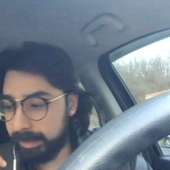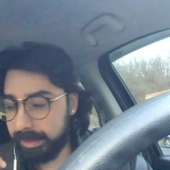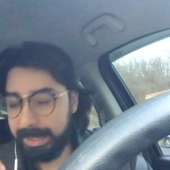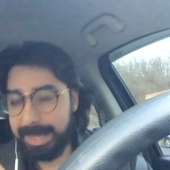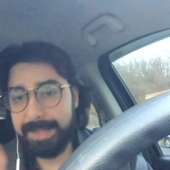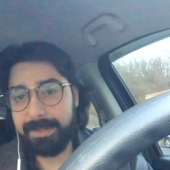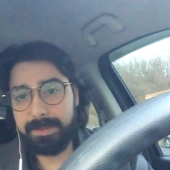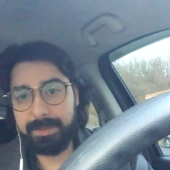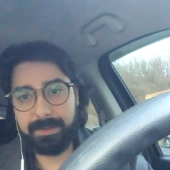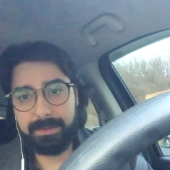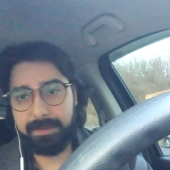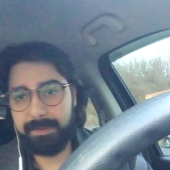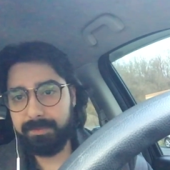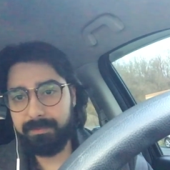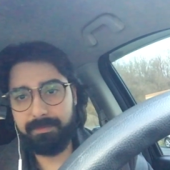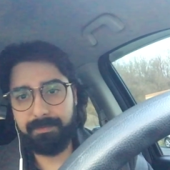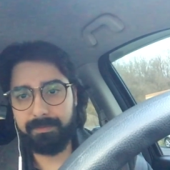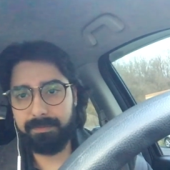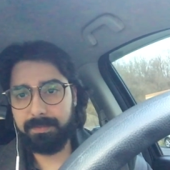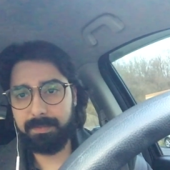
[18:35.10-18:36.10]
That's
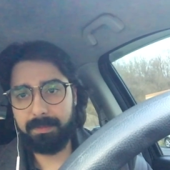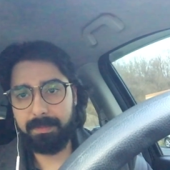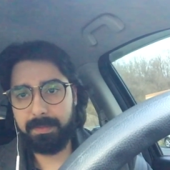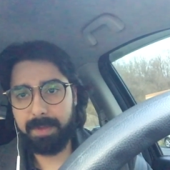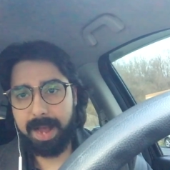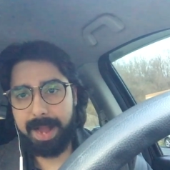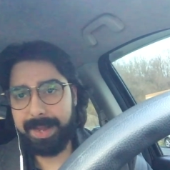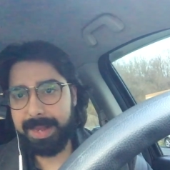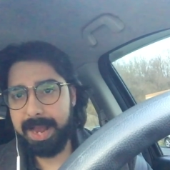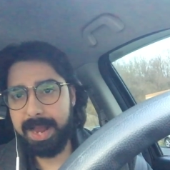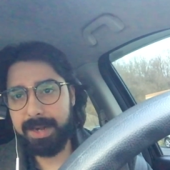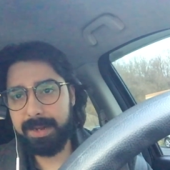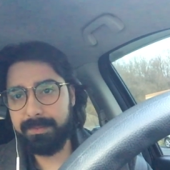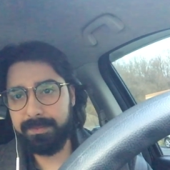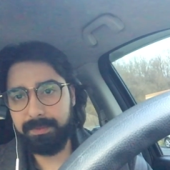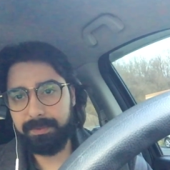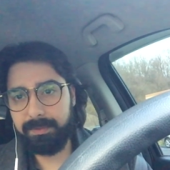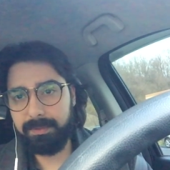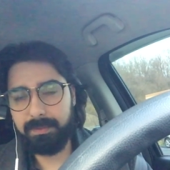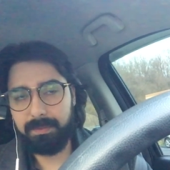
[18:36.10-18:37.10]
I kind
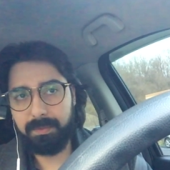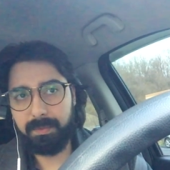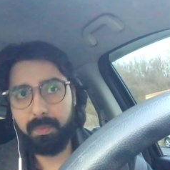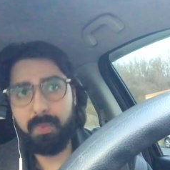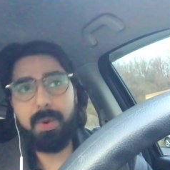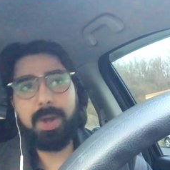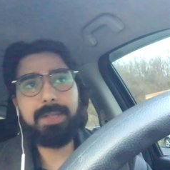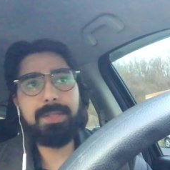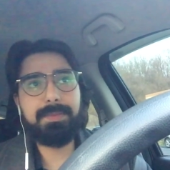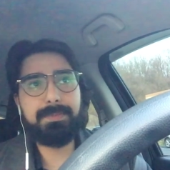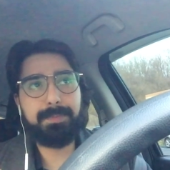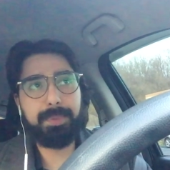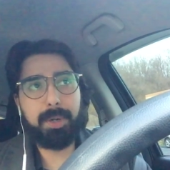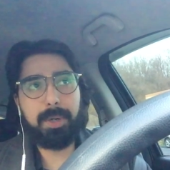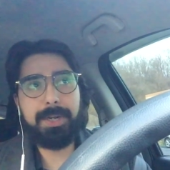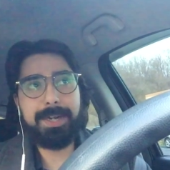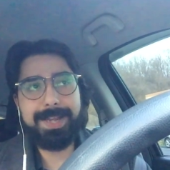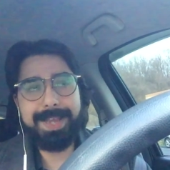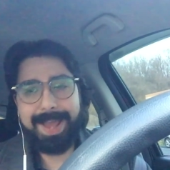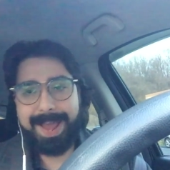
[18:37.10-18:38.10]
of once
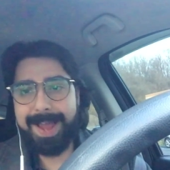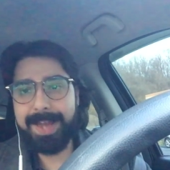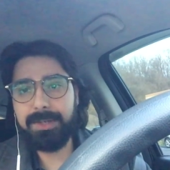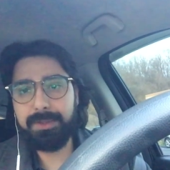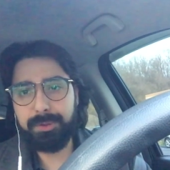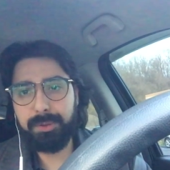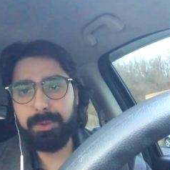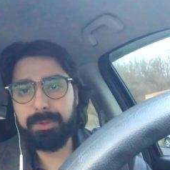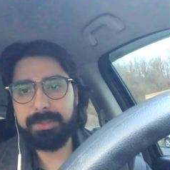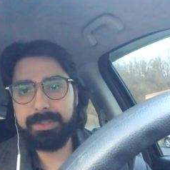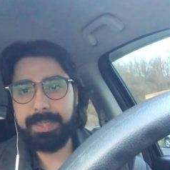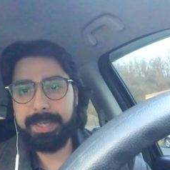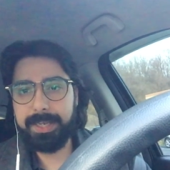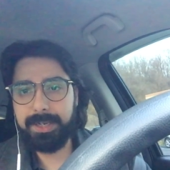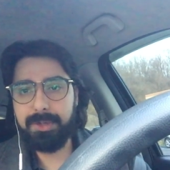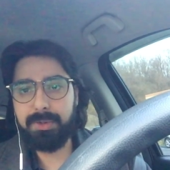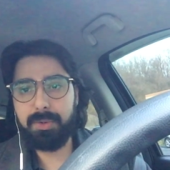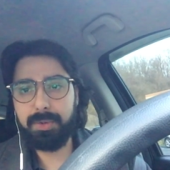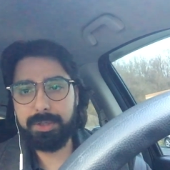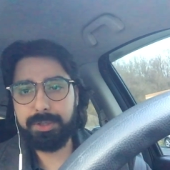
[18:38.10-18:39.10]
Bernie and Tulsi
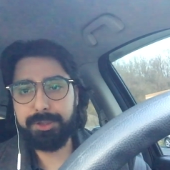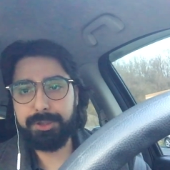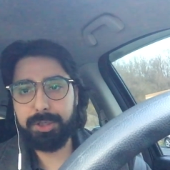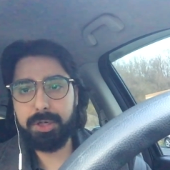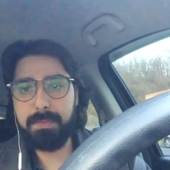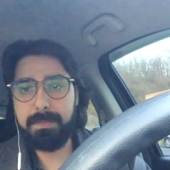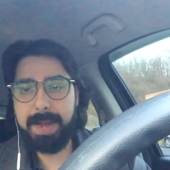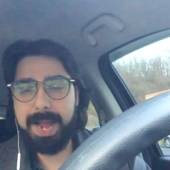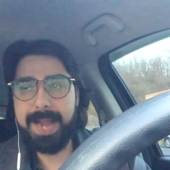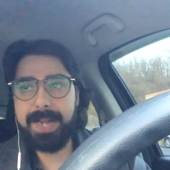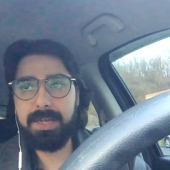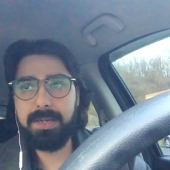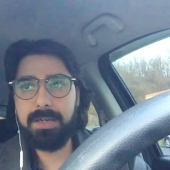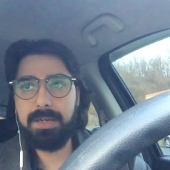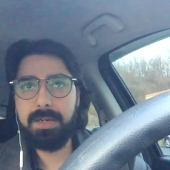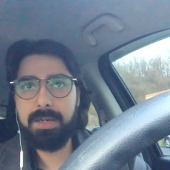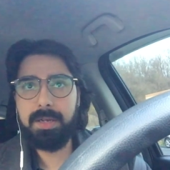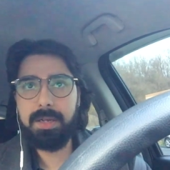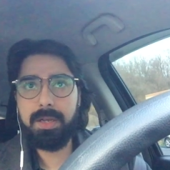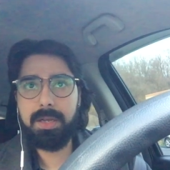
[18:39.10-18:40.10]
endorsed Joe Biden,